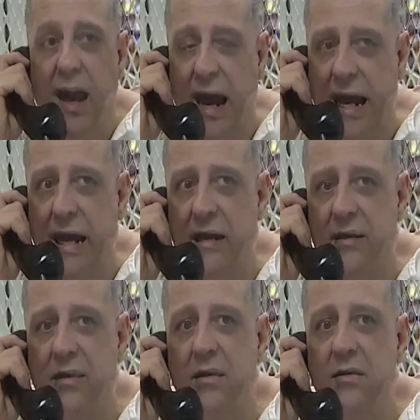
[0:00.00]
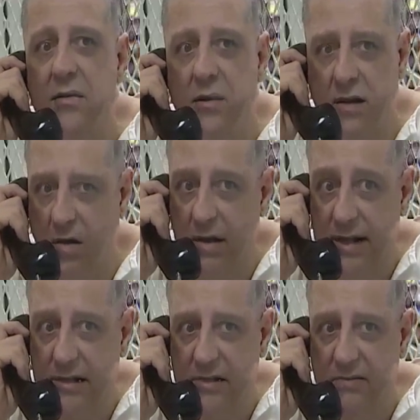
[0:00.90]
And her
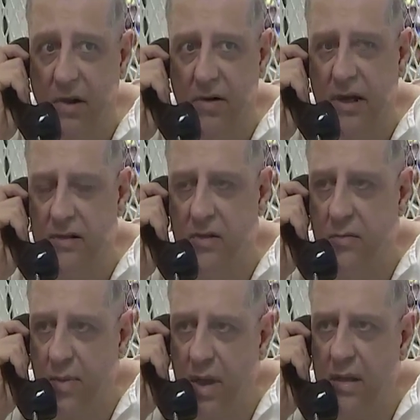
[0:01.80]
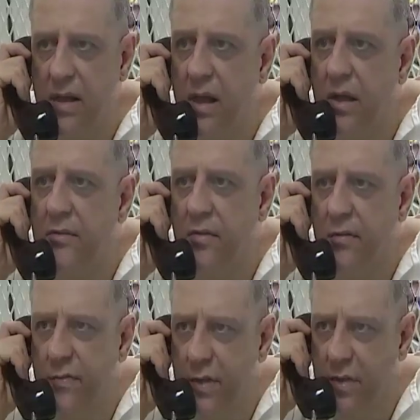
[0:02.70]
testimony is completely
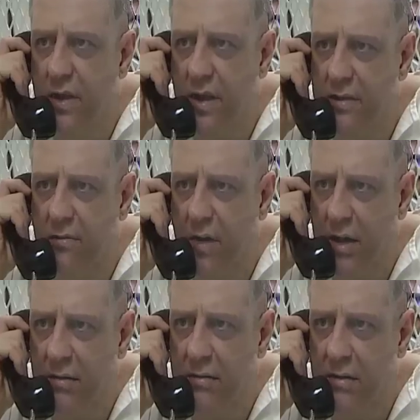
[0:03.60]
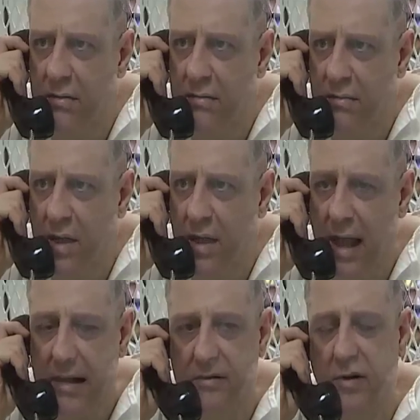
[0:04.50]
unrefuted in the record. Okay,
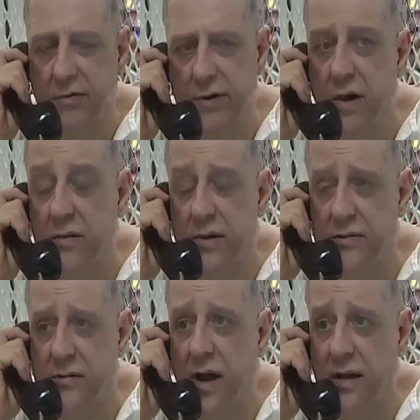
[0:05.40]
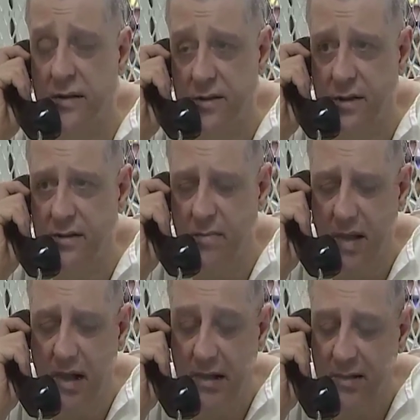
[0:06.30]
I don't know if you know this or not, and the judge
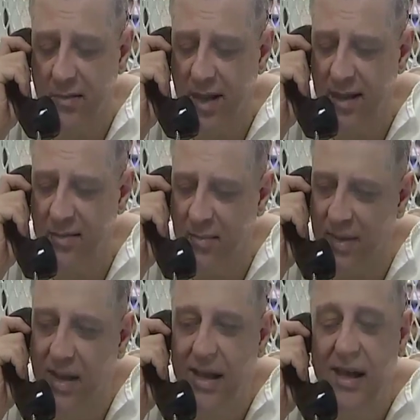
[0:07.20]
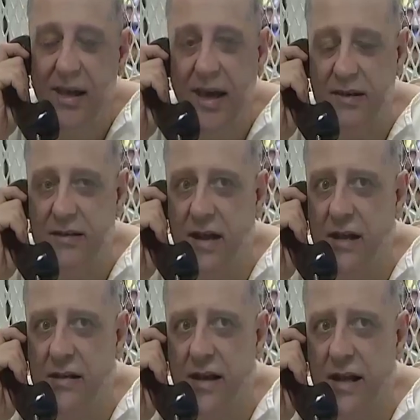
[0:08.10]
may not know it either, but in the
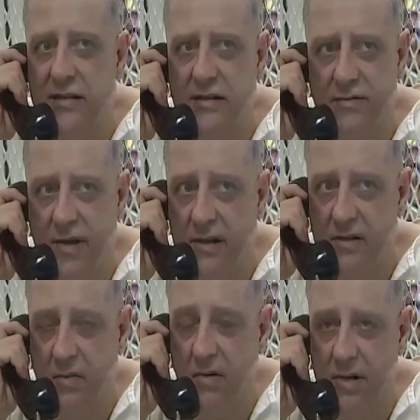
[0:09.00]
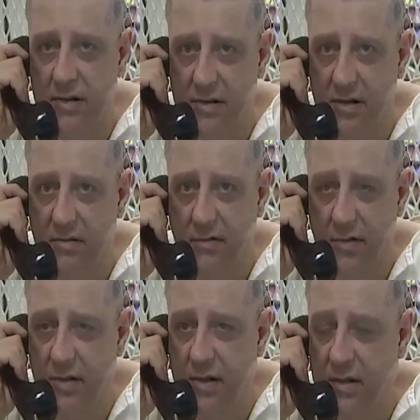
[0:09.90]
state of Texas, if testimony is
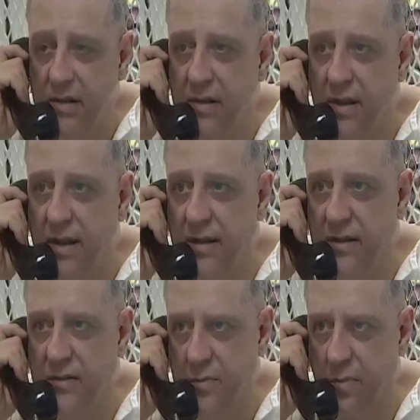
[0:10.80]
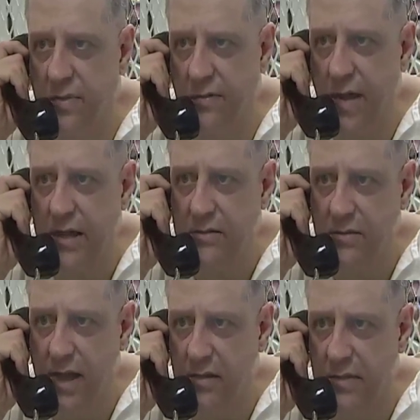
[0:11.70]
unrefuted and the
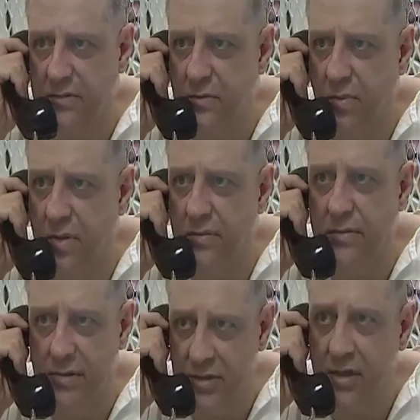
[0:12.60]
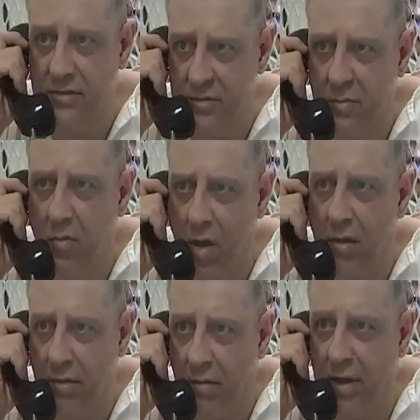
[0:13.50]
factual elements are proven, the judge is
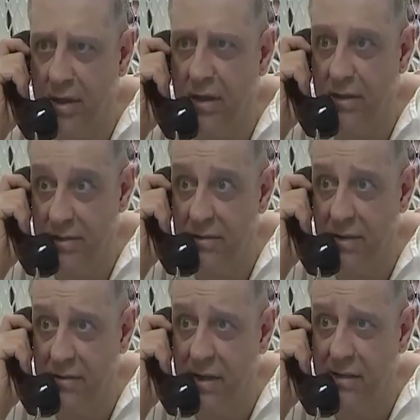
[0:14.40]
required to credit it. Did you know that?